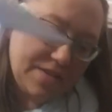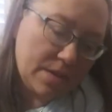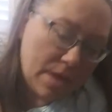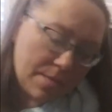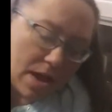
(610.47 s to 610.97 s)
I
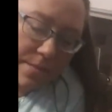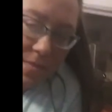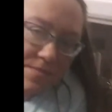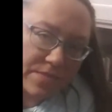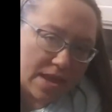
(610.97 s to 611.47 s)
think my
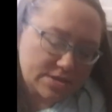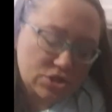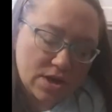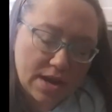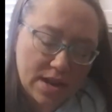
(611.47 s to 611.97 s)
mom has
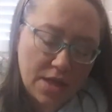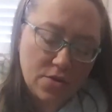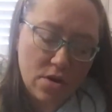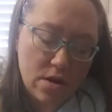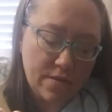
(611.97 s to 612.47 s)
tried
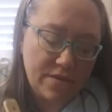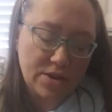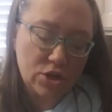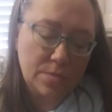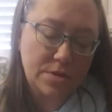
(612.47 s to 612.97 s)
other
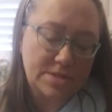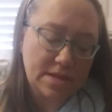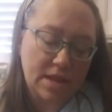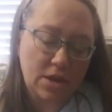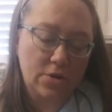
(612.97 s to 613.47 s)
vegetables
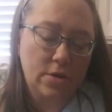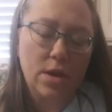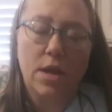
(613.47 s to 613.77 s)
in here.